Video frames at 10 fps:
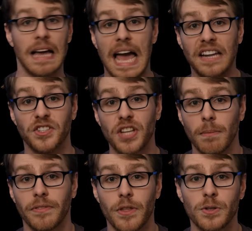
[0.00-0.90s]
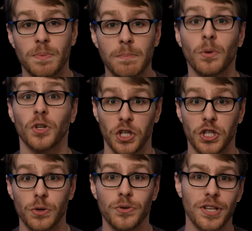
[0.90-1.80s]
And some of those people
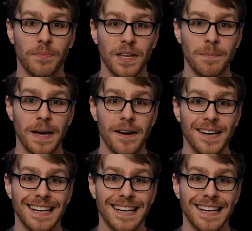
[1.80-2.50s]
do something about it,